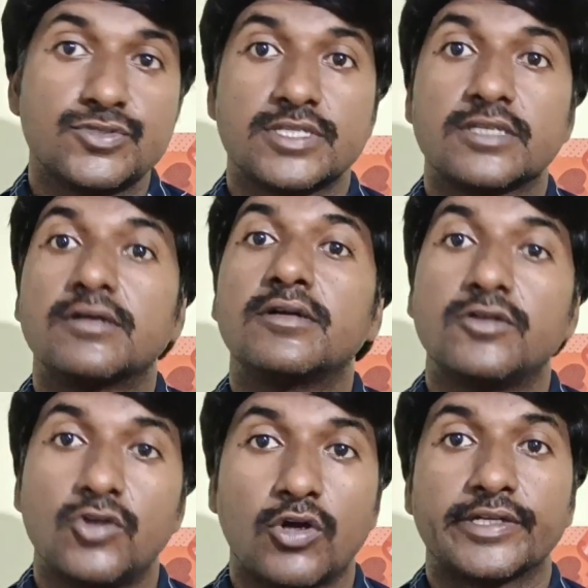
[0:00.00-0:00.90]

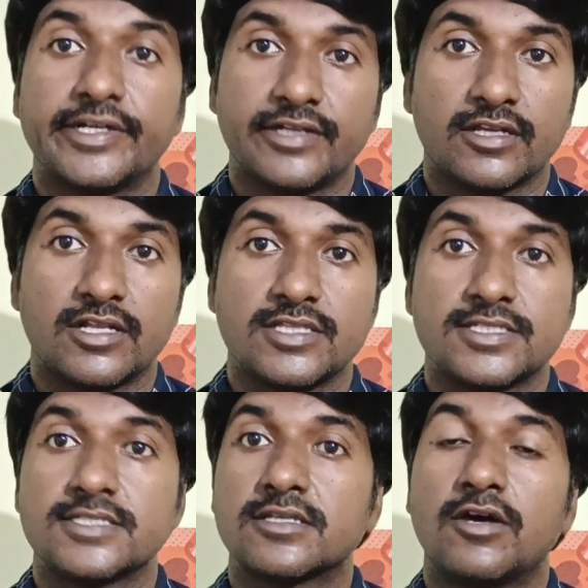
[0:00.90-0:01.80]
using .NET
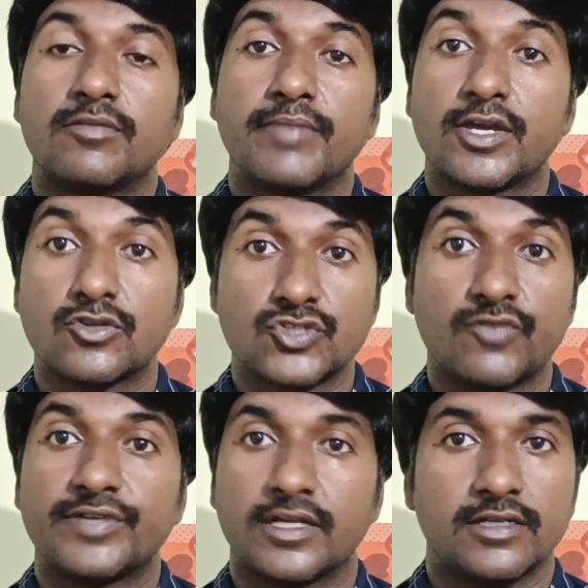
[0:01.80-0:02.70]
technologies or
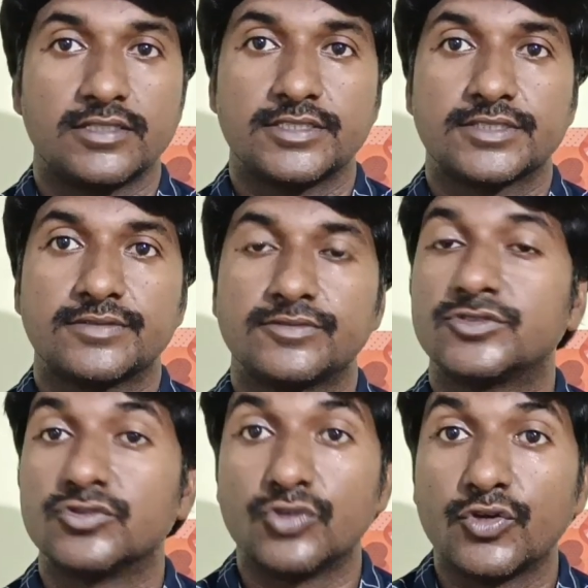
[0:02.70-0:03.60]
Microsoft technologies.
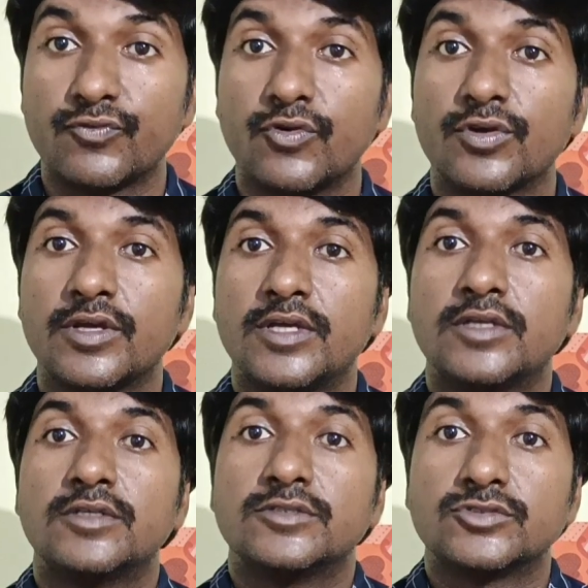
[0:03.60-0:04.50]
So
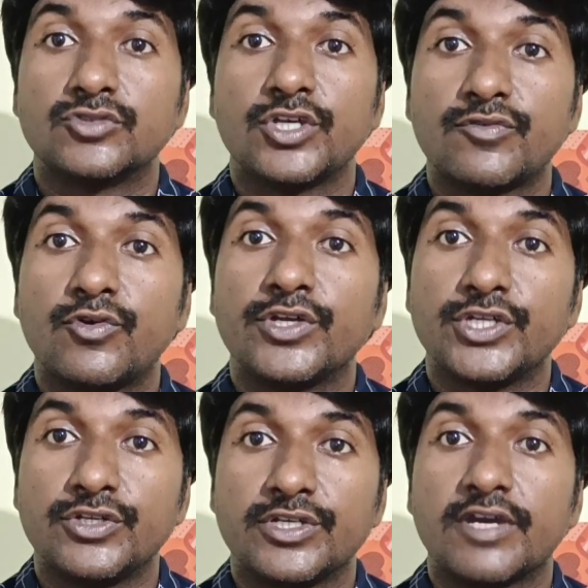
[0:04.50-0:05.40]

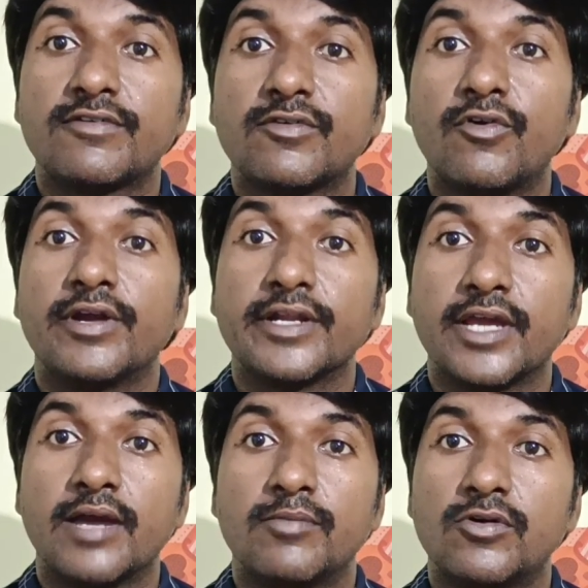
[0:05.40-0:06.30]
therefore, you never
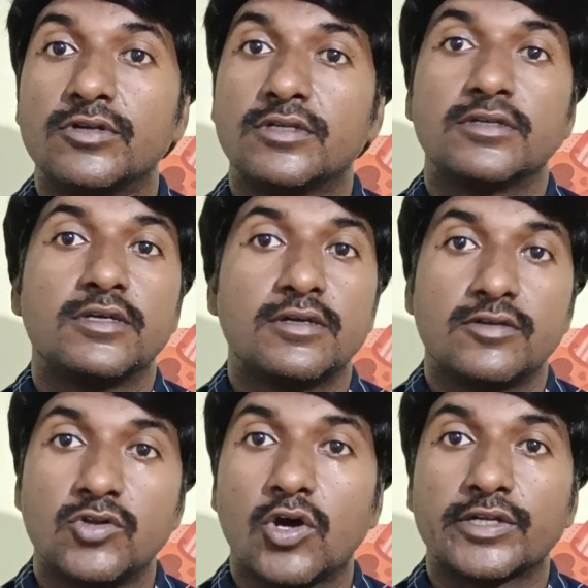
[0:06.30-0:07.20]
worry about
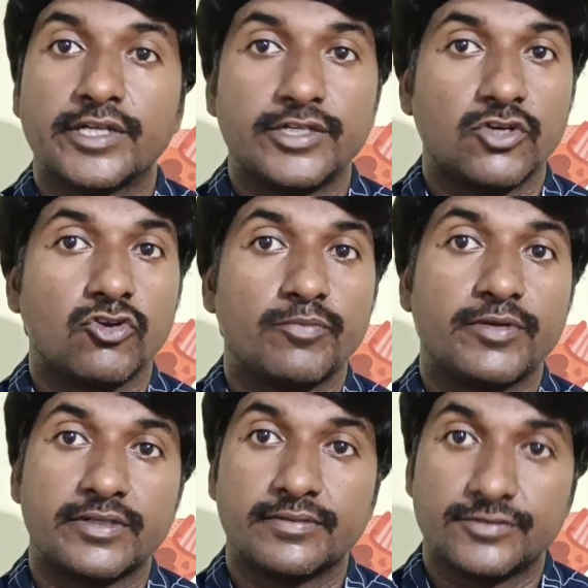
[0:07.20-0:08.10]
.NET
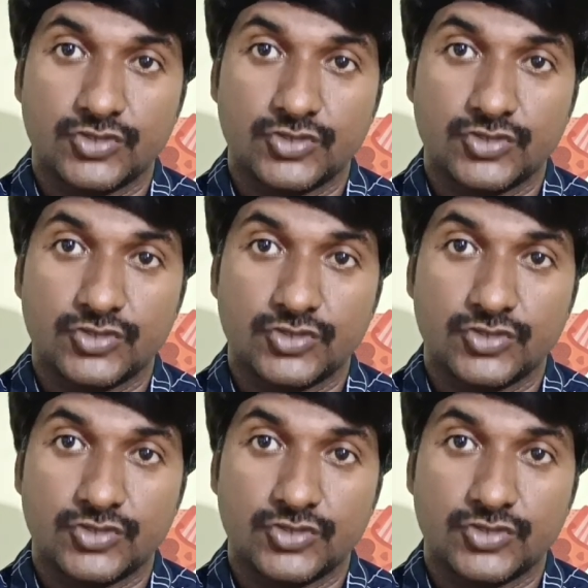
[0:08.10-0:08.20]
developer